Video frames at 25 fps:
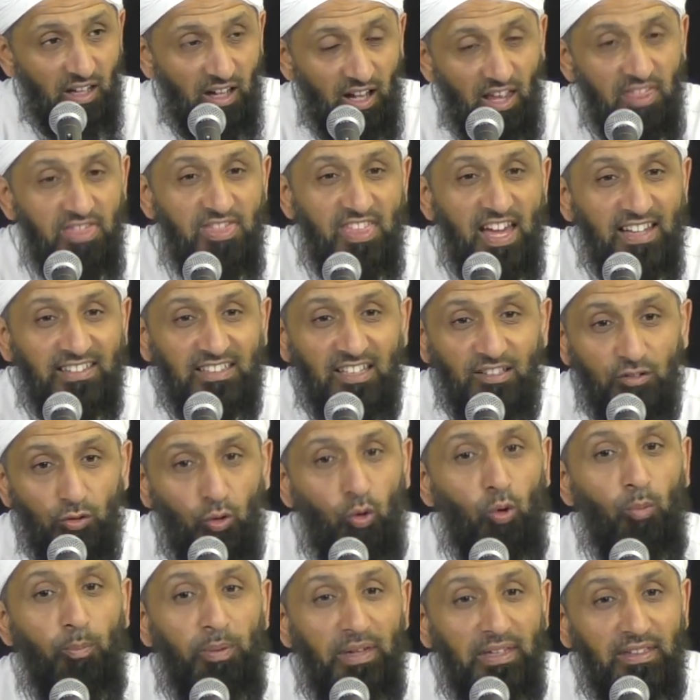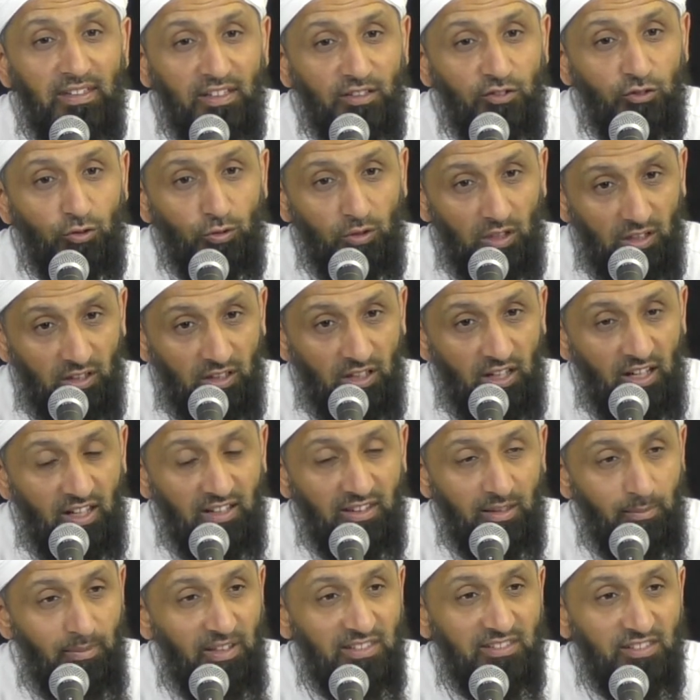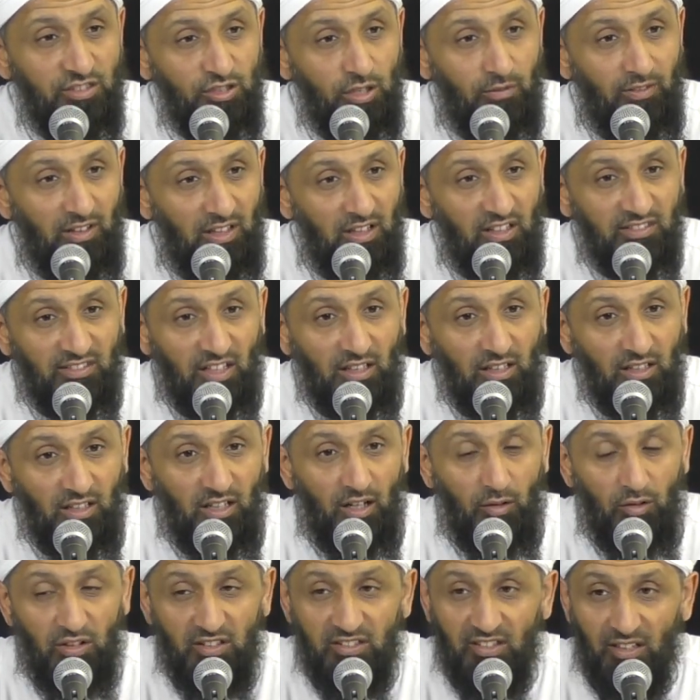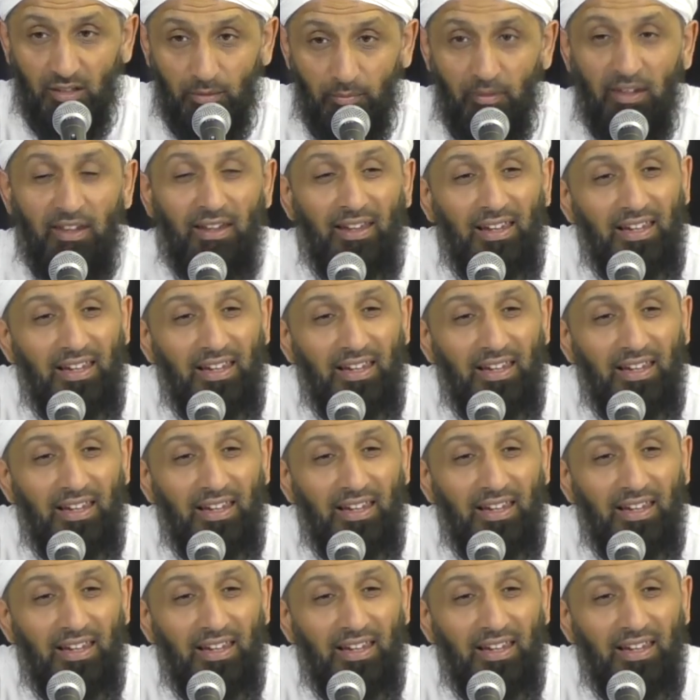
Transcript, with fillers: and that is obedience to Allah and the Messenger of Allah sallallahu alaihi wasallam.